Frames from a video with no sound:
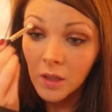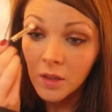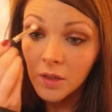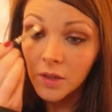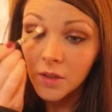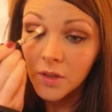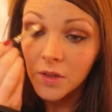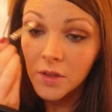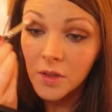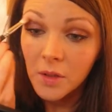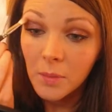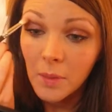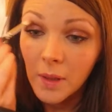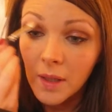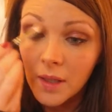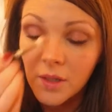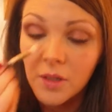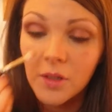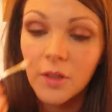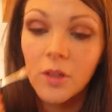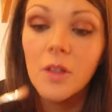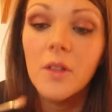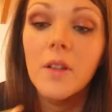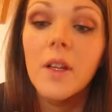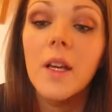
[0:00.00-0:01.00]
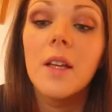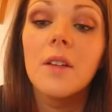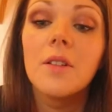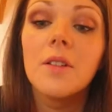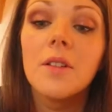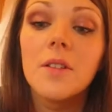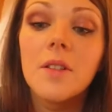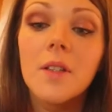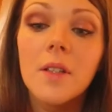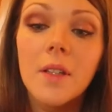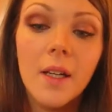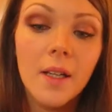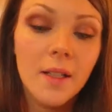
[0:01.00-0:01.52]
just to make sure the
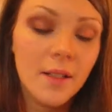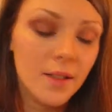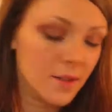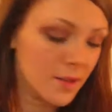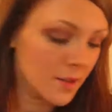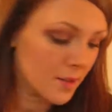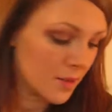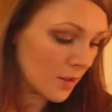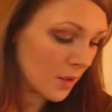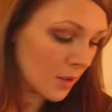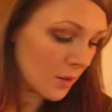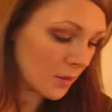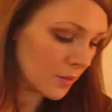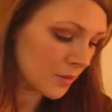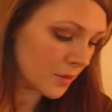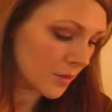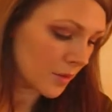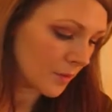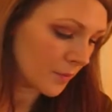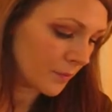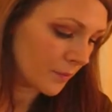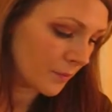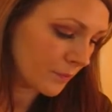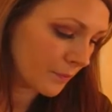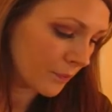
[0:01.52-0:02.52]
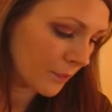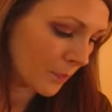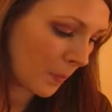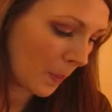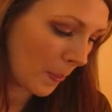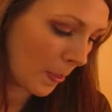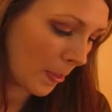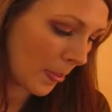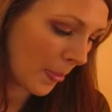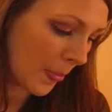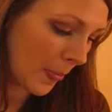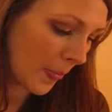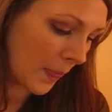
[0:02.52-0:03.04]
edges are nice and soft.
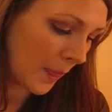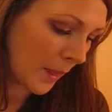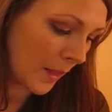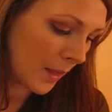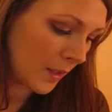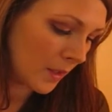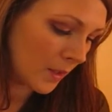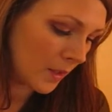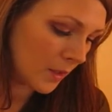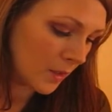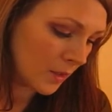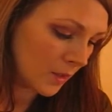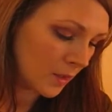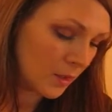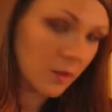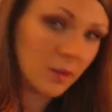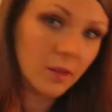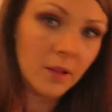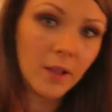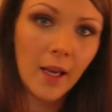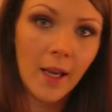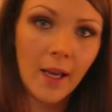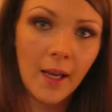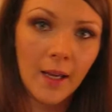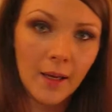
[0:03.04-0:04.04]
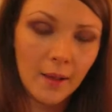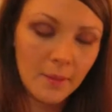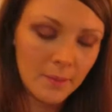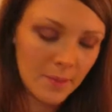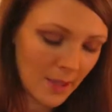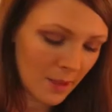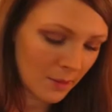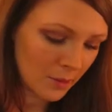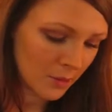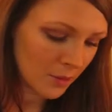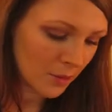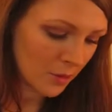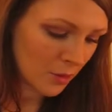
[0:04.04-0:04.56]
Okay, and I'm
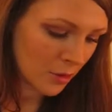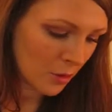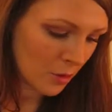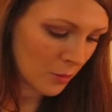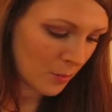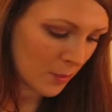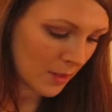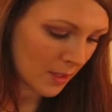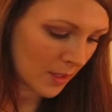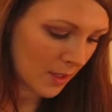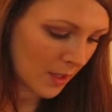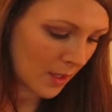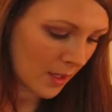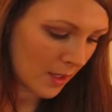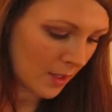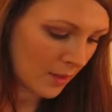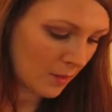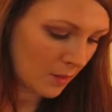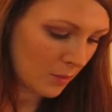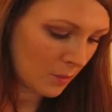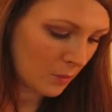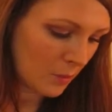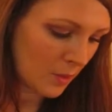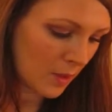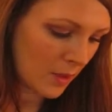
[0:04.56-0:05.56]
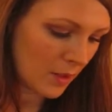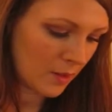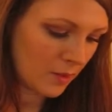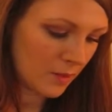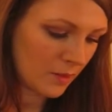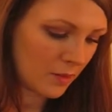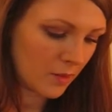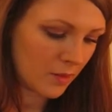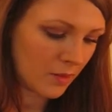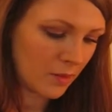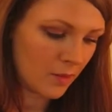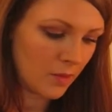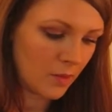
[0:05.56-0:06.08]
now going to go back in
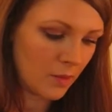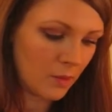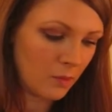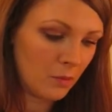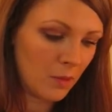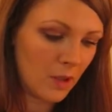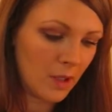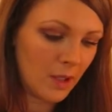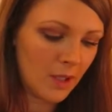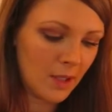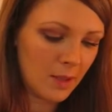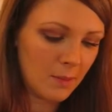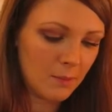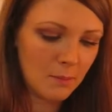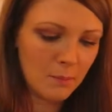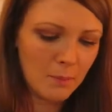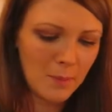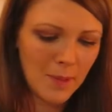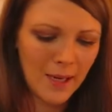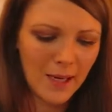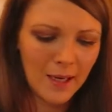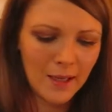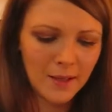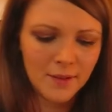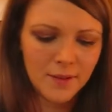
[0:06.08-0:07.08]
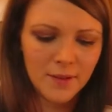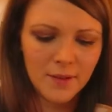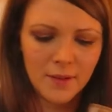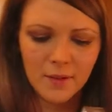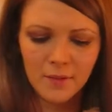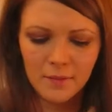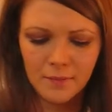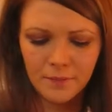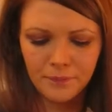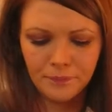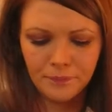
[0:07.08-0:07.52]
with the really matte